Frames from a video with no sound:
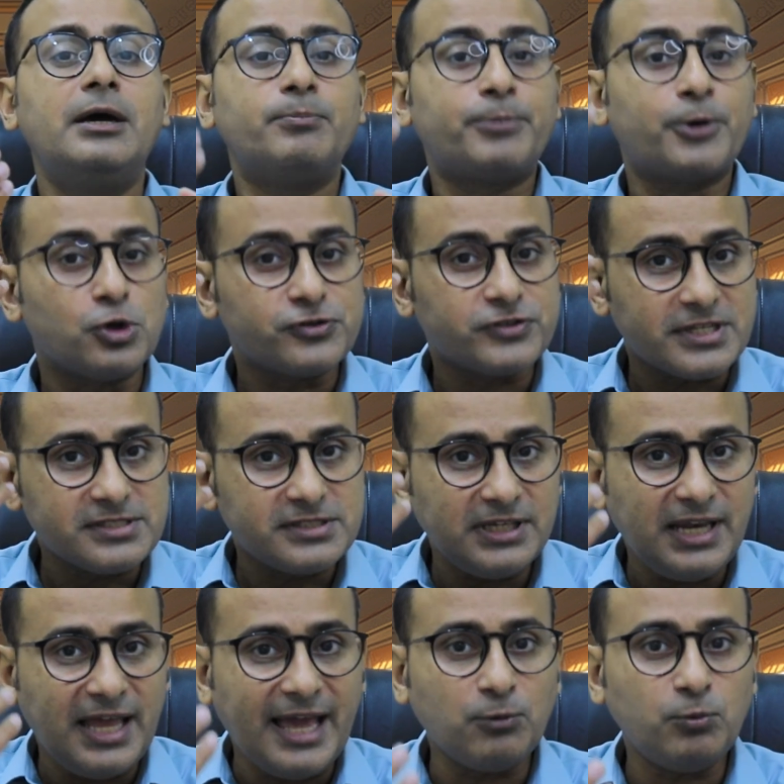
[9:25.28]
process
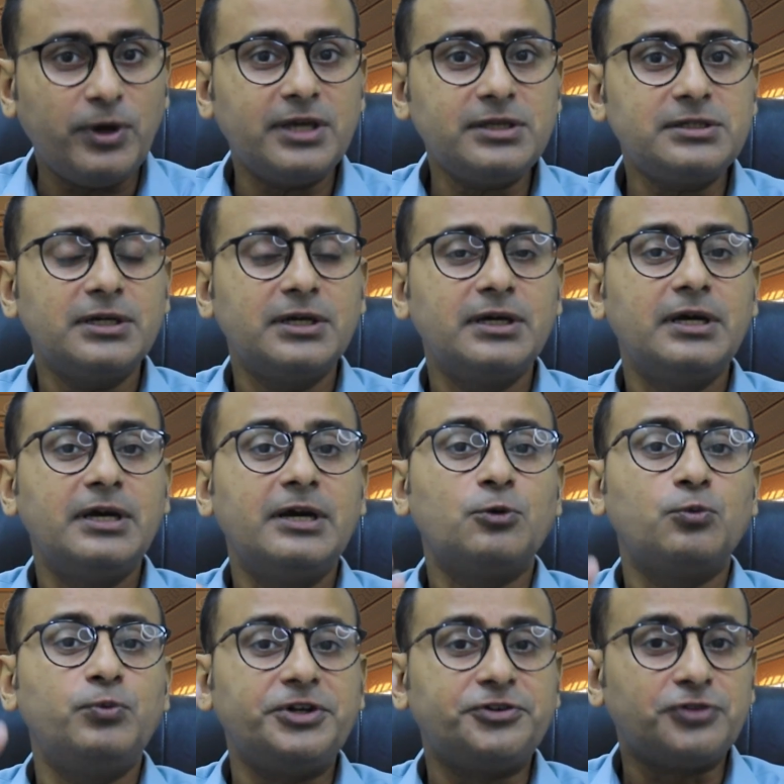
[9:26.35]
the language,
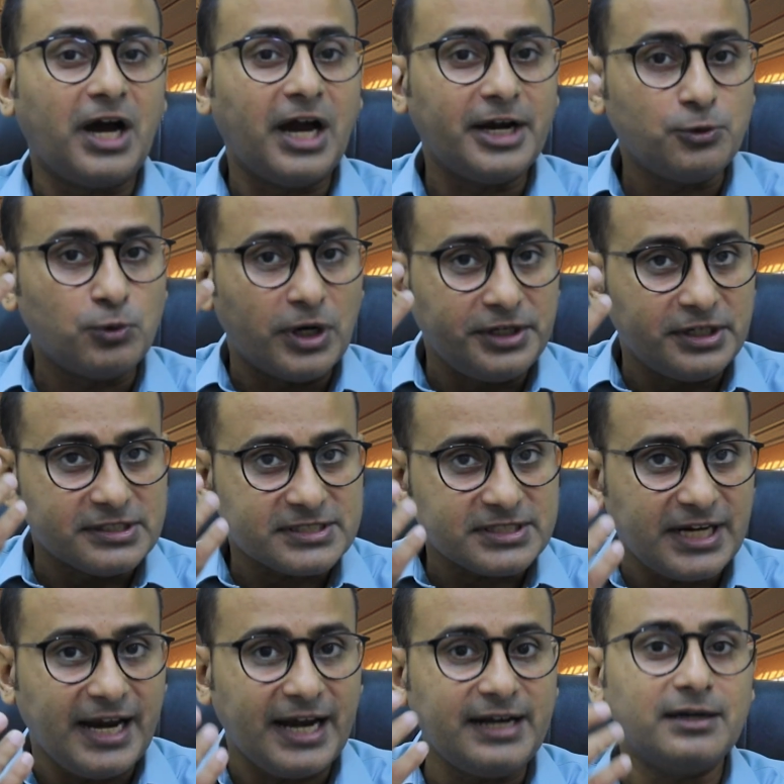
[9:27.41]
we try to
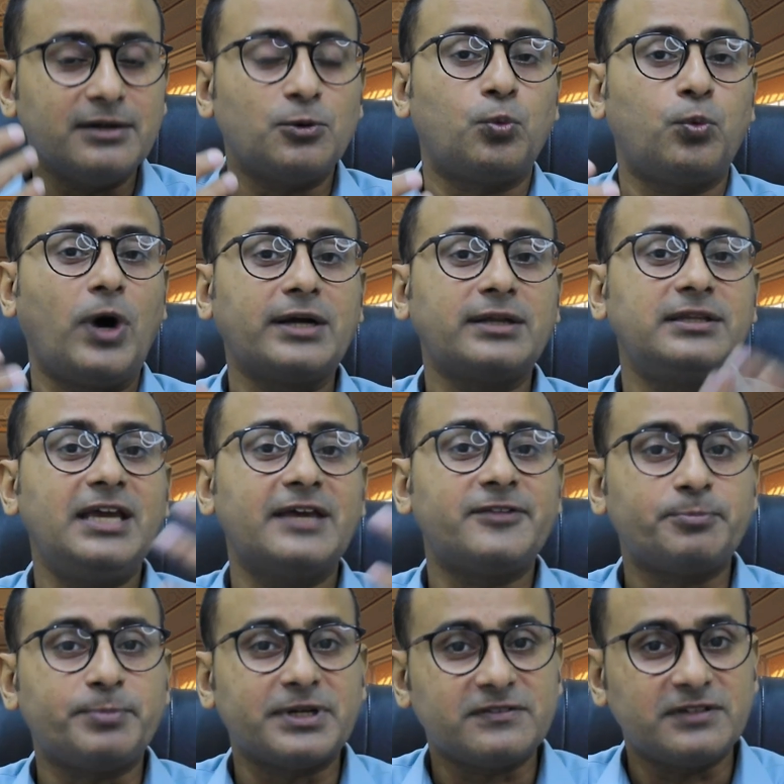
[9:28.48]
understand what the
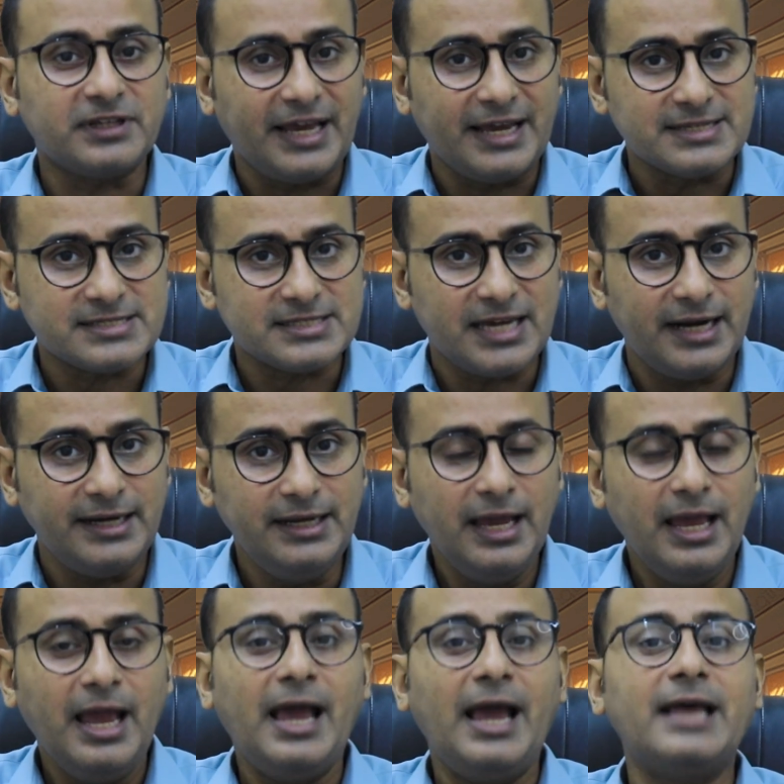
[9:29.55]
other person has said,